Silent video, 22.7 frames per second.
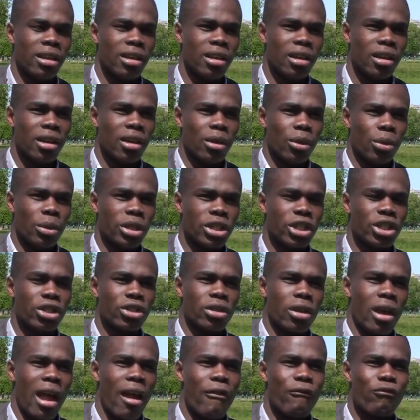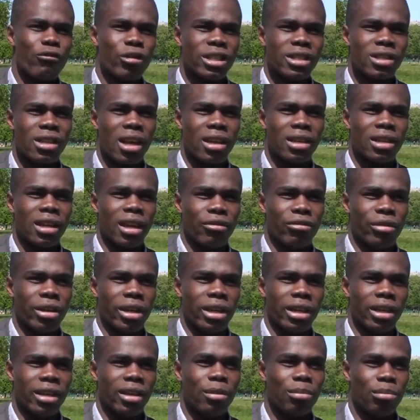Right. Which is every Sunday,
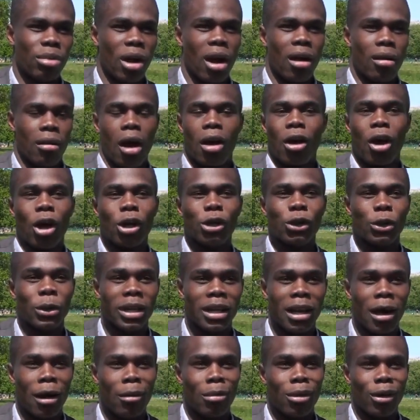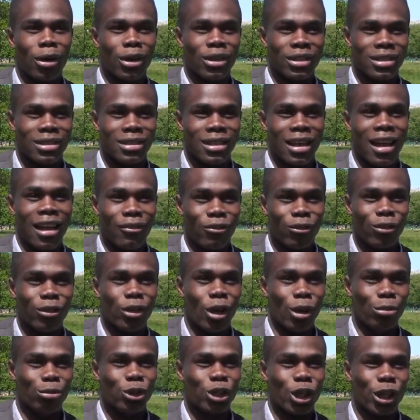really. But I can't do it now because I have
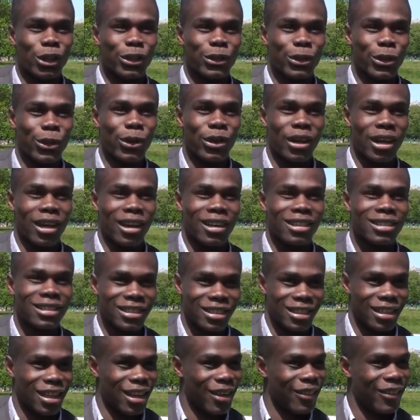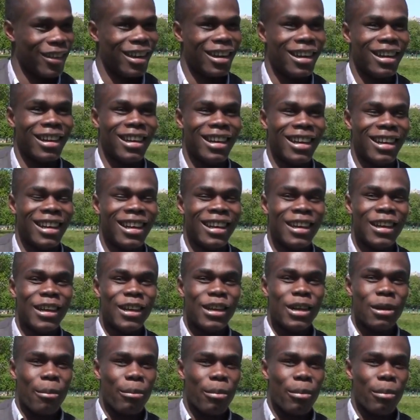John's. You do indeed. Yeah.